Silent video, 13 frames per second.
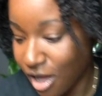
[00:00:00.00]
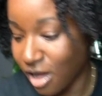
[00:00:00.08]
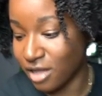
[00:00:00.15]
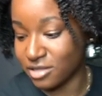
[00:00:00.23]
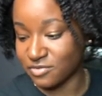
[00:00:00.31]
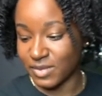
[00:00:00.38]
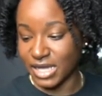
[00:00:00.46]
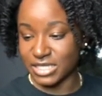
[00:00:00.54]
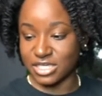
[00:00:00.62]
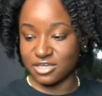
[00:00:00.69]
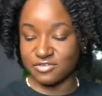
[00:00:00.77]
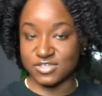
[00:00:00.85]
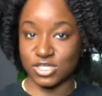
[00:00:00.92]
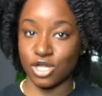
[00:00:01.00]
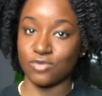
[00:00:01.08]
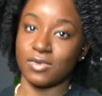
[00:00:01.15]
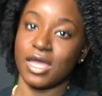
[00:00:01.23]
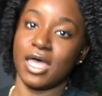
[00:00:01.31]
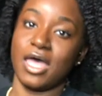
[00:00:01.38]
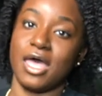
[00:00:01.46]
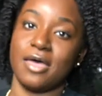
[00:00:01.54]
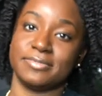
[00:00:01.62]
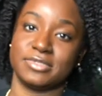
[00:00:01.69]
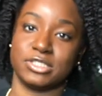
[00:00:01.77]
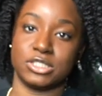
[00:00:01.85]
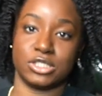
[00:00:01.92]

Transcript: All of my gifts are wrapped.